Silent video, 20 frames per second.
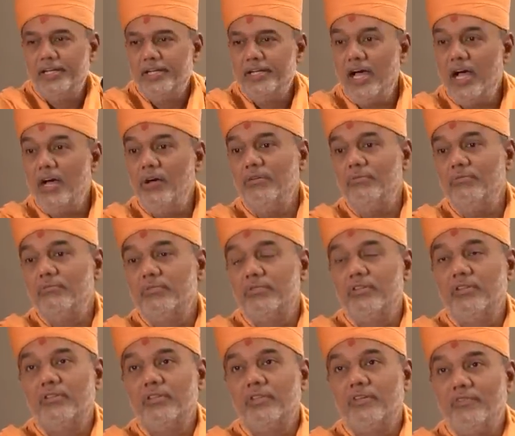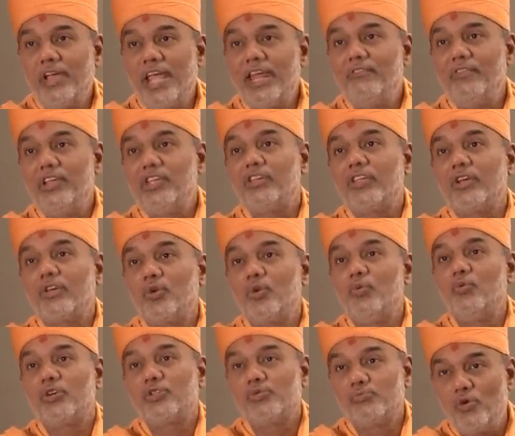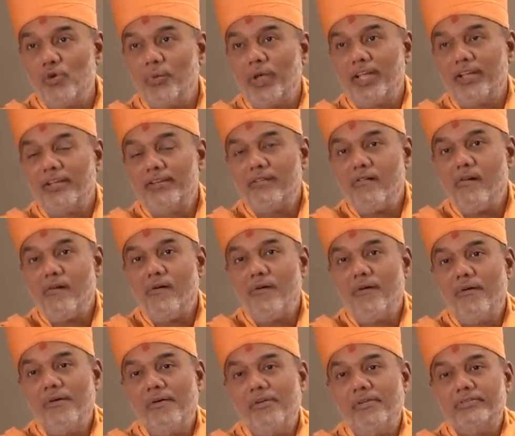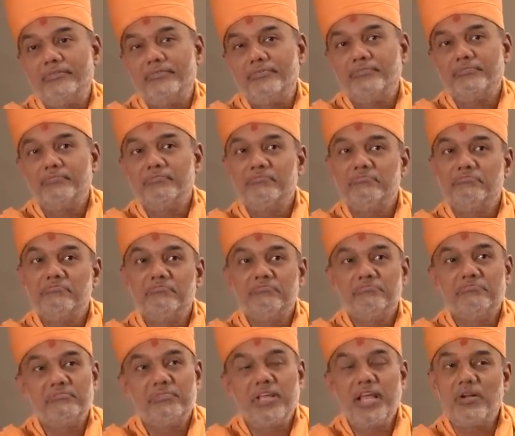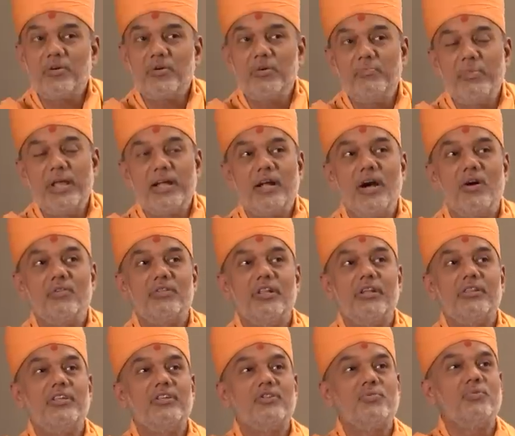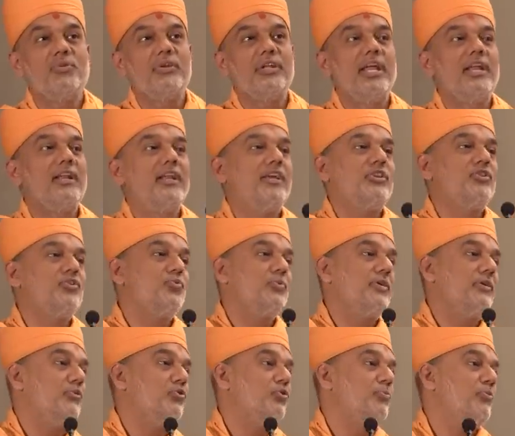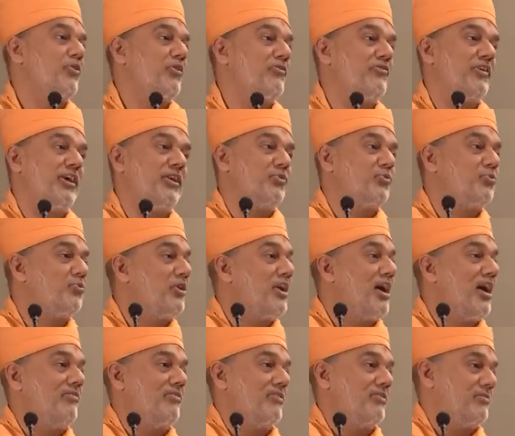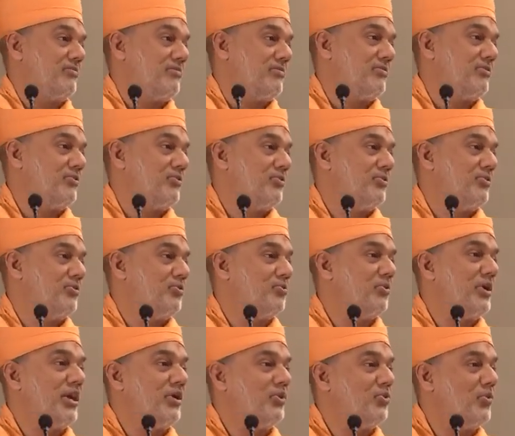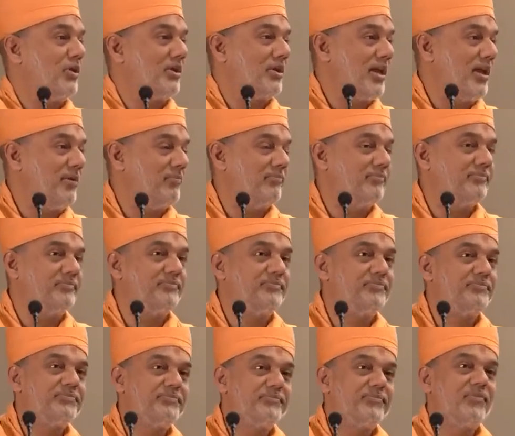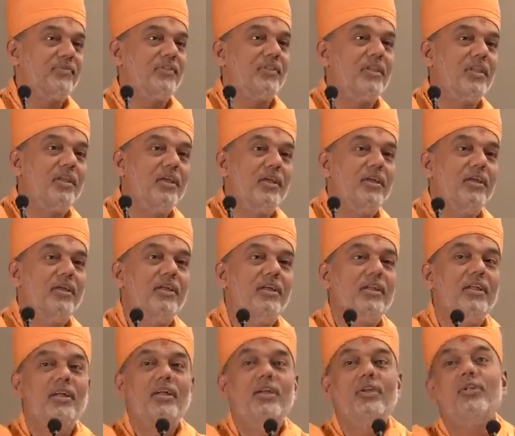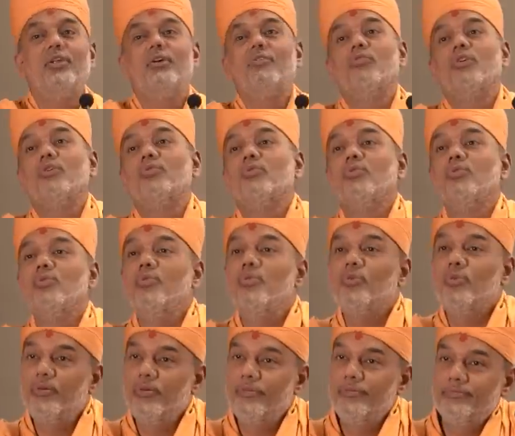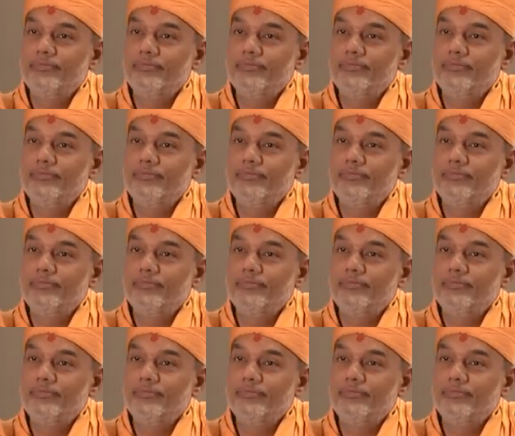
Now, the way in which the queue was moving, they could make out that this would take like 2.5 to 3 hours to get to our cab. Now, what to do?